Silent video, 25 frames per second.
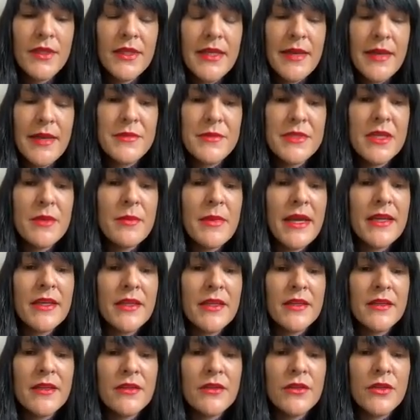
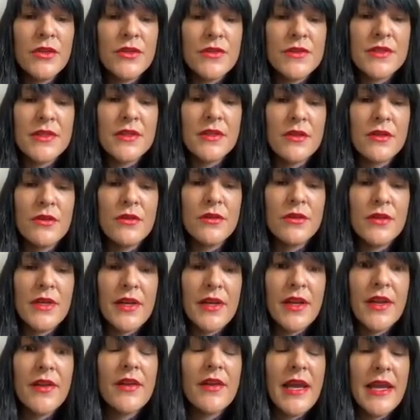MDMA use at
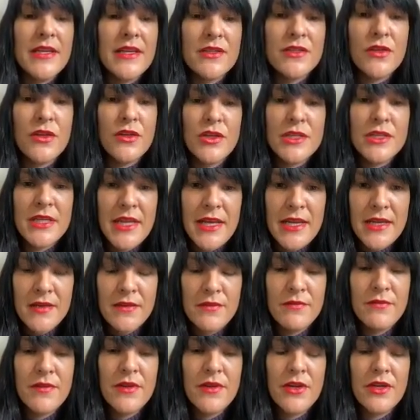age 13,
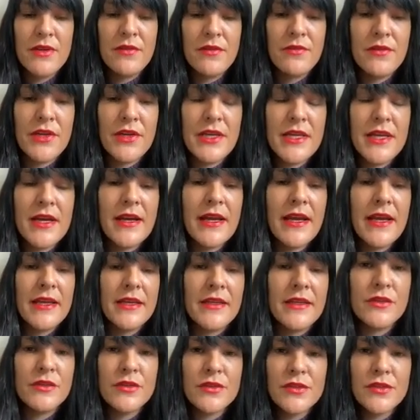at very, very young
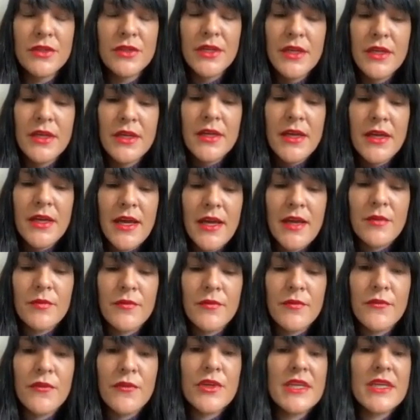age,
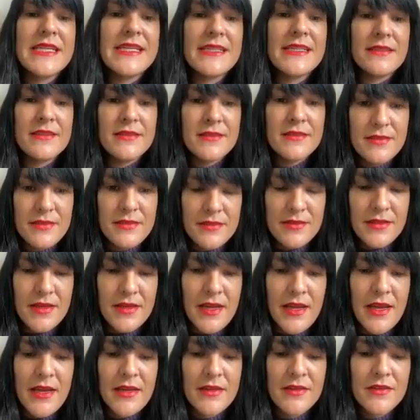for years.
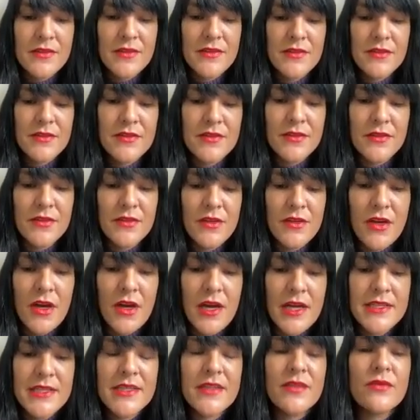And
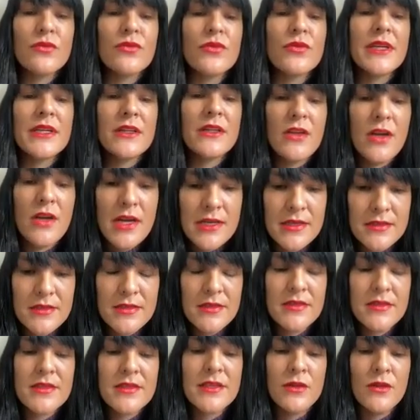I didn't realize
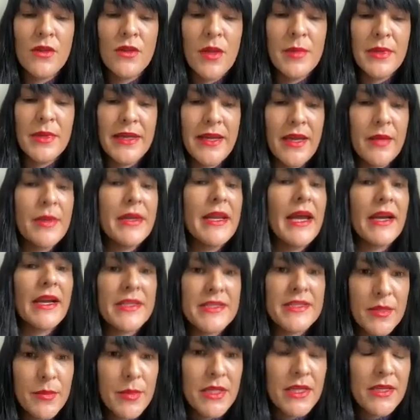until I became an
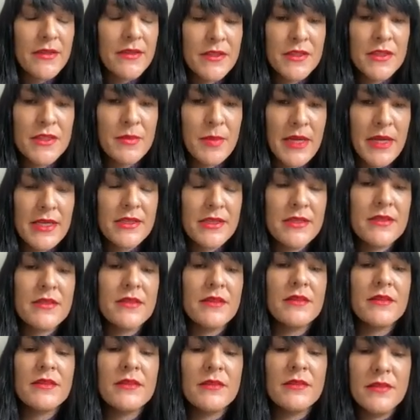academic in this space
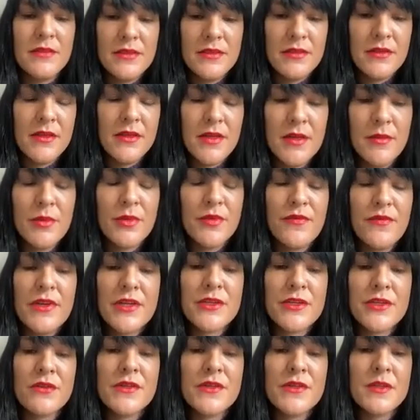and
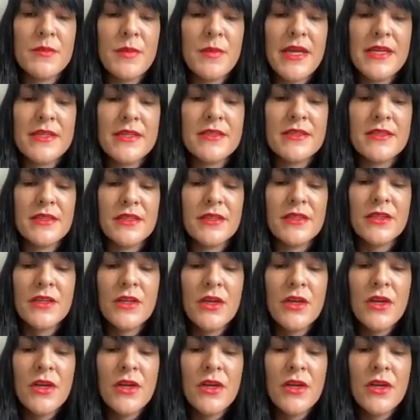professional in this space that